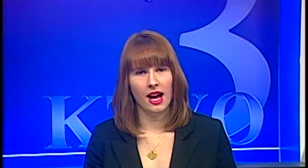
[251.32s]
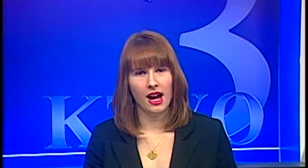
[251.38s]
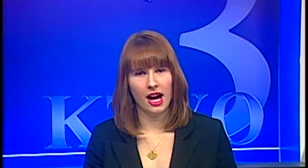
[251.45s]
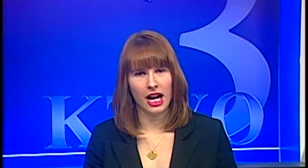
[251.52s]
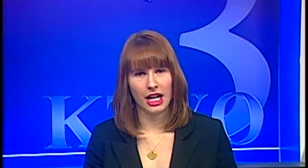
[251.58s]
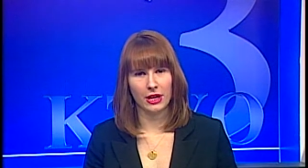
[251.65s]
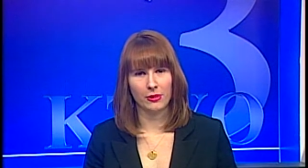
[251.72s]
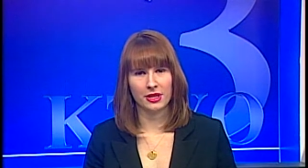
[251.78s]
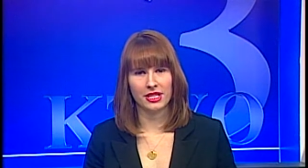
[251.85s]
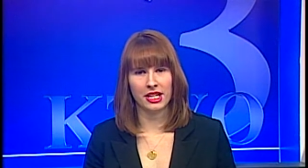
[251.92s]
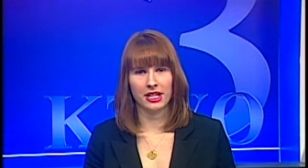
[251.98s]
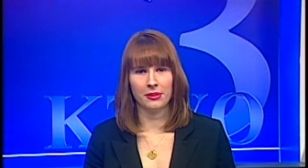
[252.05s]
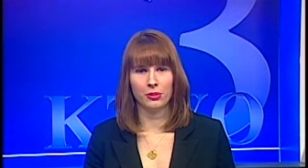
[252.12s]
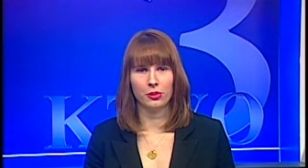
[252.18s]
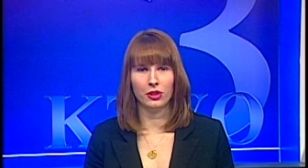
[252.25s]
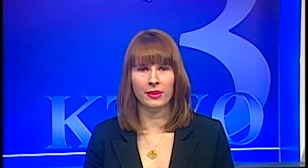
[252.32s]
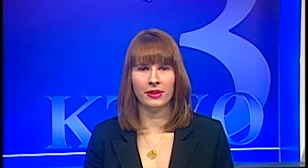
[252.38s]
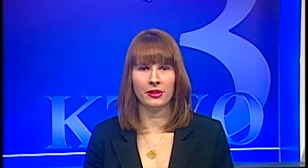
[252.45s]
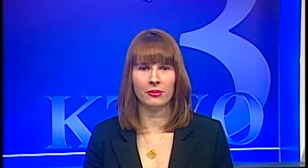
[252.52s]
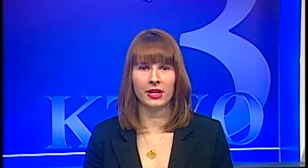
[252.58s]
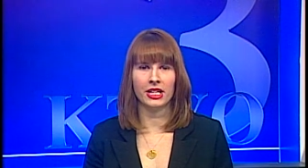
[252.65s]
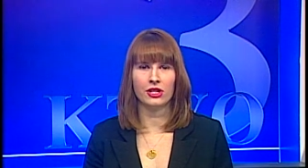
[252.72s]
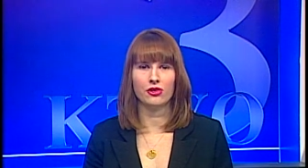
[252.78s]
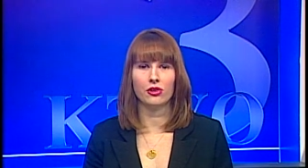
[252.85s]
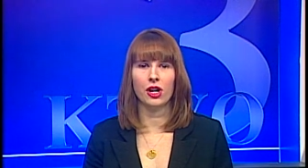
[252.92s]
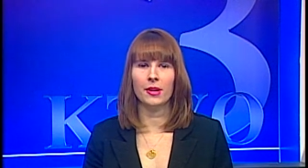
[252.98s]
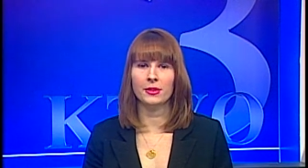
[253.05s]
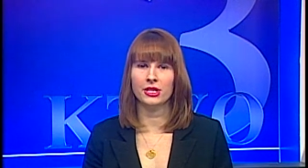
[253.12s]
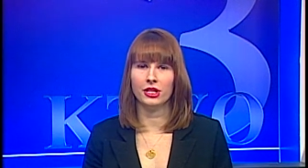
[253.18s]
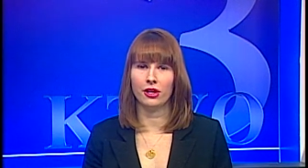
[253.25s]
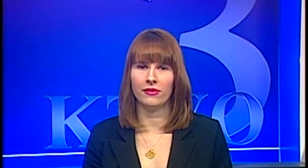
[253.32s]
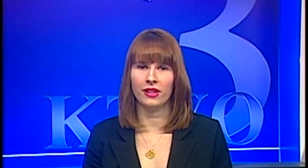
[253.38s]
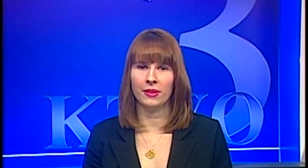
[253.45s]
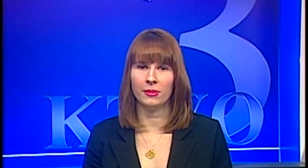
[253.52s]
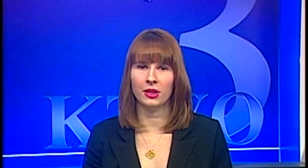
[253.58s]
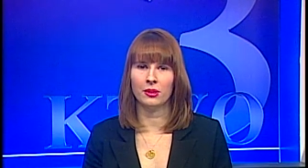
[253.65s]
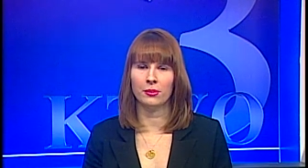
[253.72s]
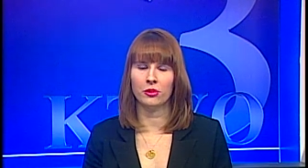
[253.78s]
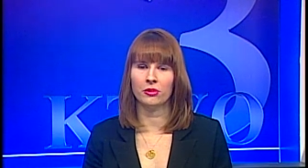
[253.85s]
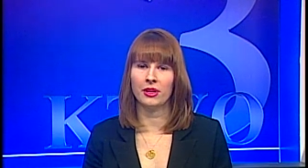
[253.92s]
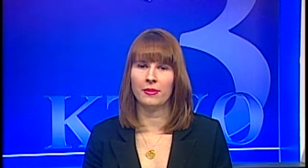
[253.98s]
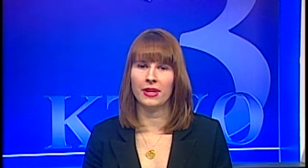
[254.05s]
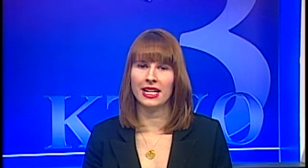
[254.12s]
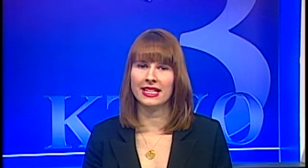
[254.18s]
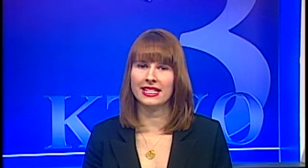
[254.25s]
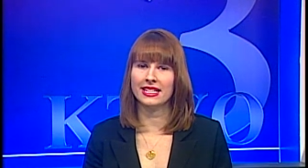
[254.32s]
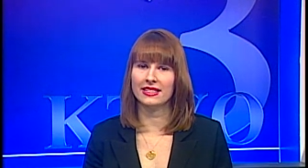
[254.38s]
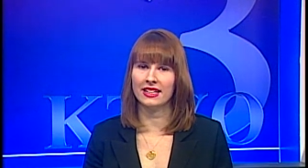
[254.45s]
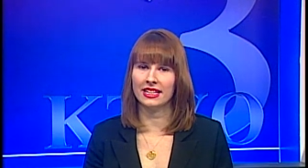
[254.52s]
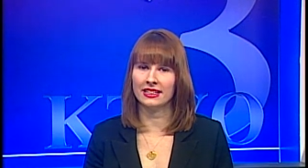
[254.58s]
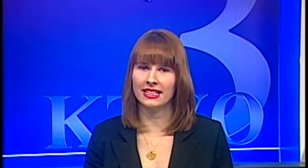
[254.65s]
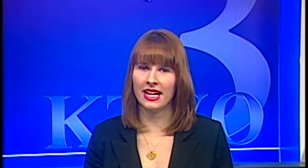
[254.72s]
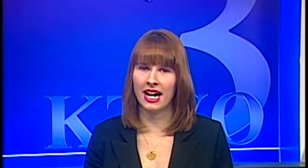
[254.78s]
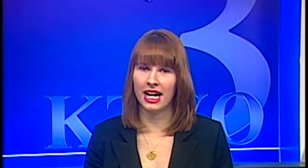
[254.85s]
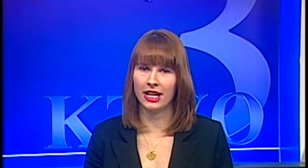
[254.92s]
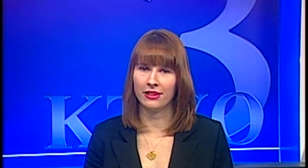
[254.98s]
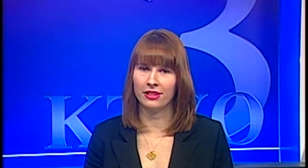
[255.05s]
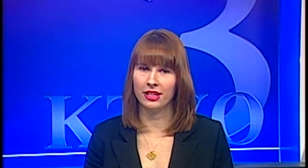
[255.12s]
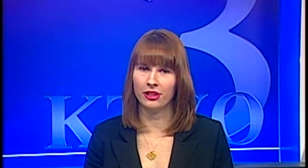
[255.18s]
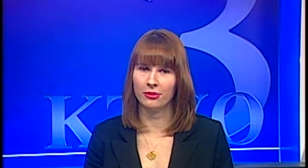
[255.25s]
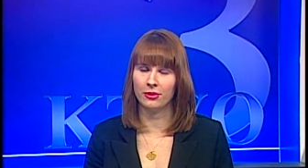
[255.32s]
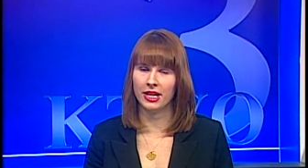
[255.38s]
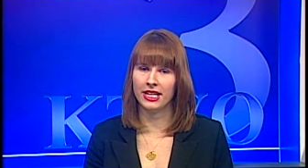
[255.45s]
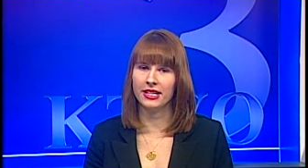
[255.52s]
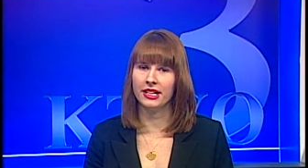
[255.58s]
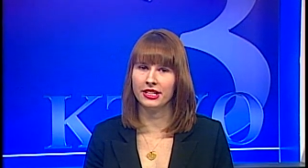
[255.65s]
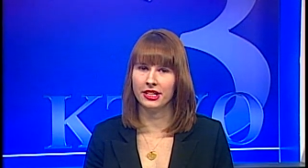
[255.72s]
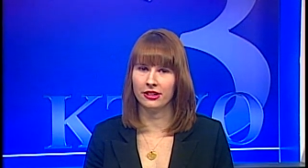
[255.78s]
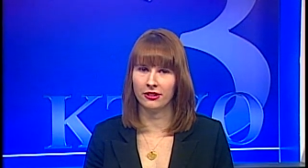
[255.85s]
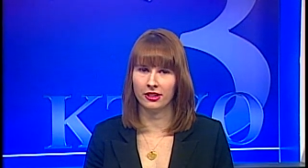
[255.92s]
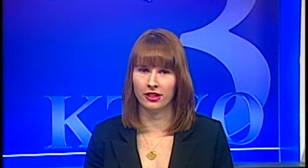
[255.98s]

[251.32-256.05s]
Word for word: Iowa's unemployment rate dropped in November but remains slightly higher than the rate a year